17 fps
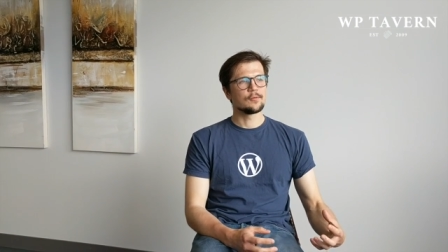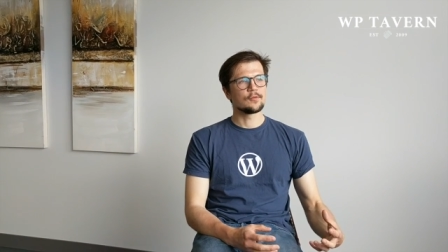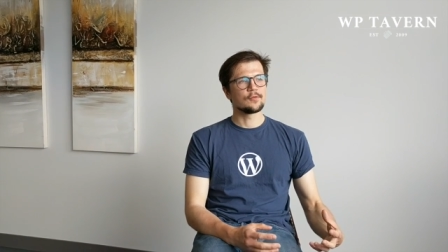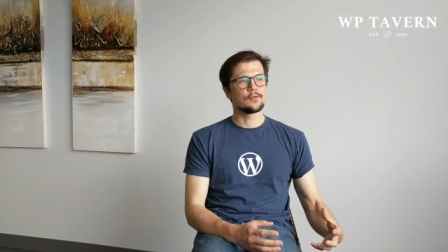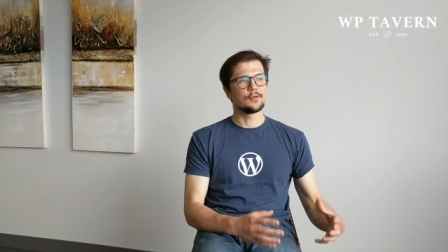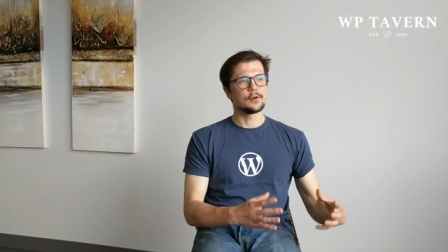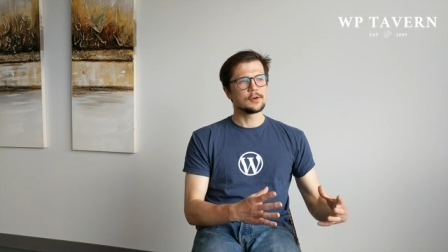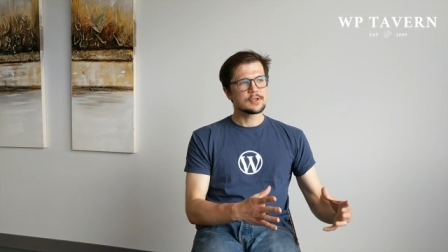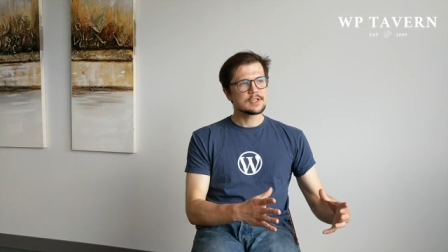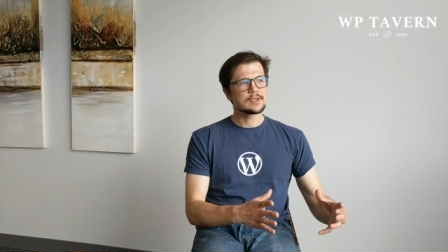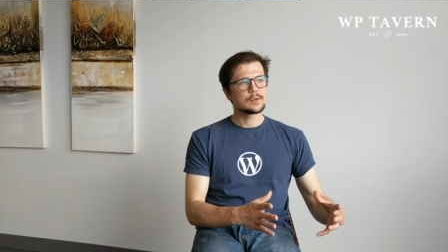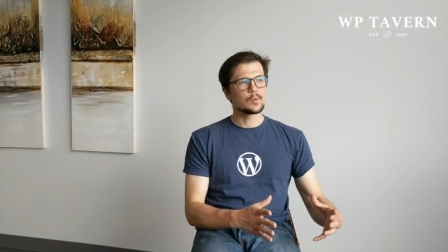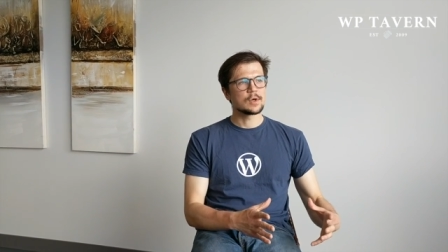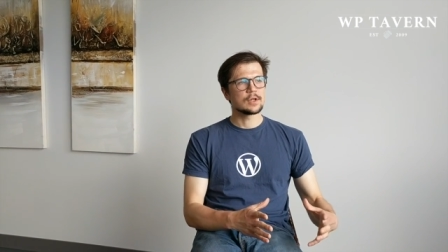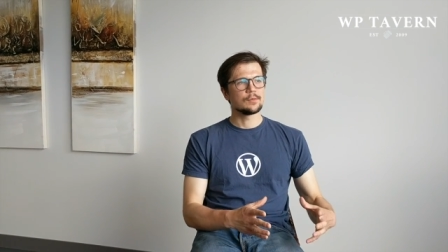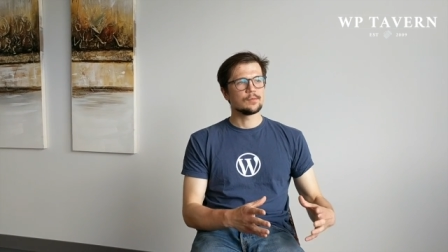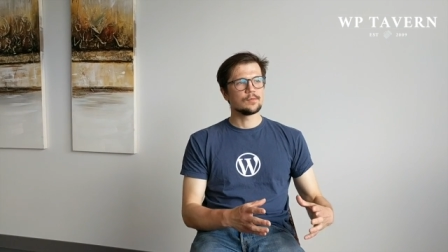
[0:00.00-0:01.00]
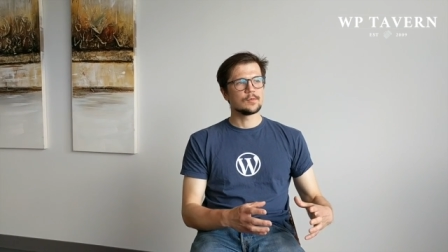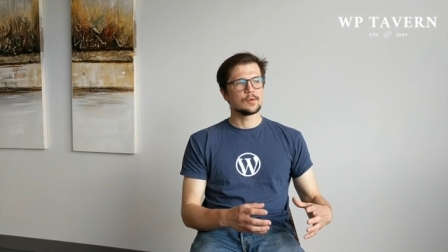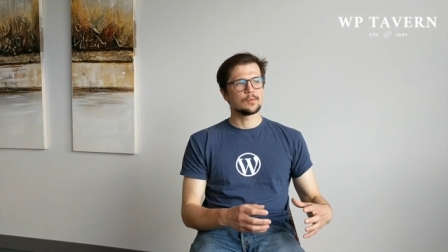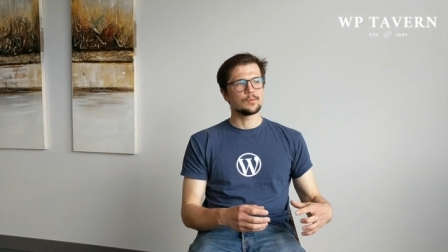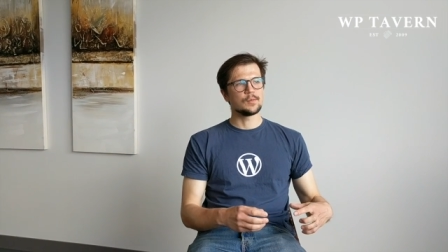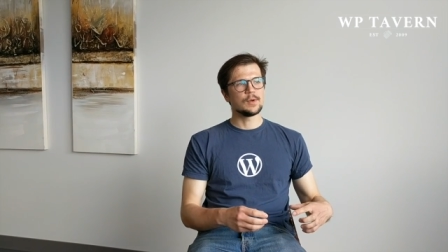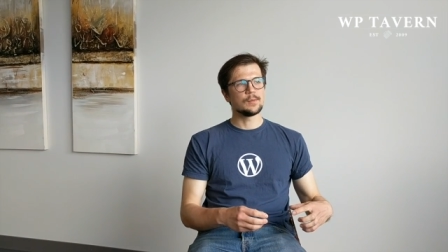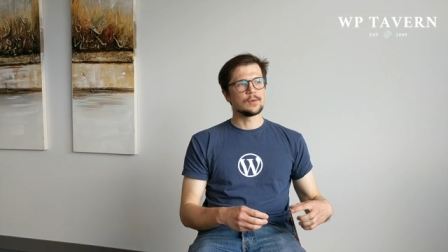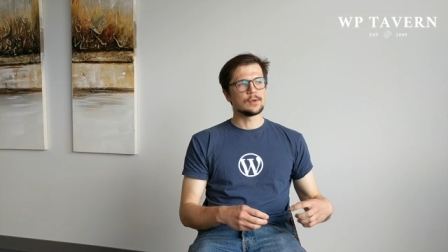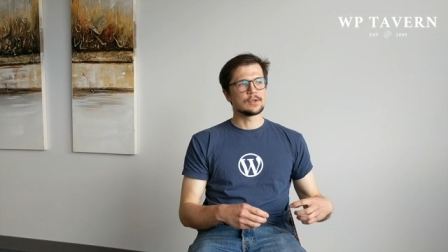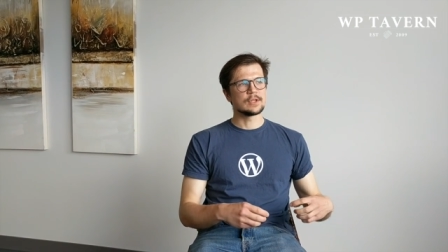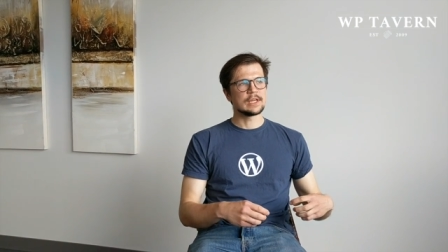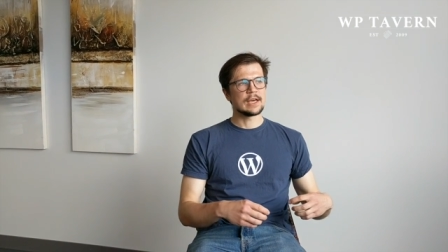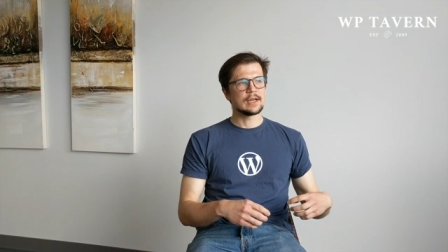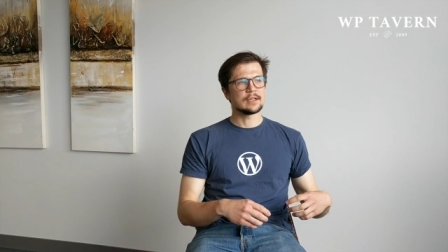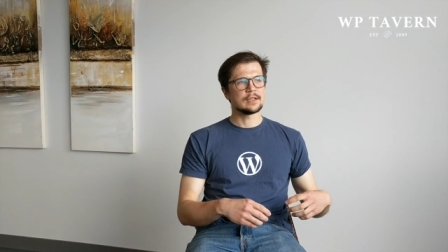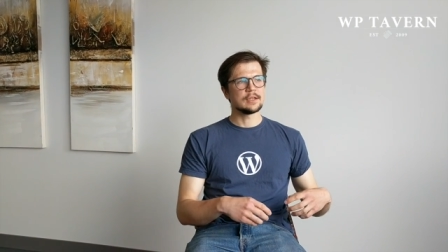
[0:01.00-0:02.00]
first, when people get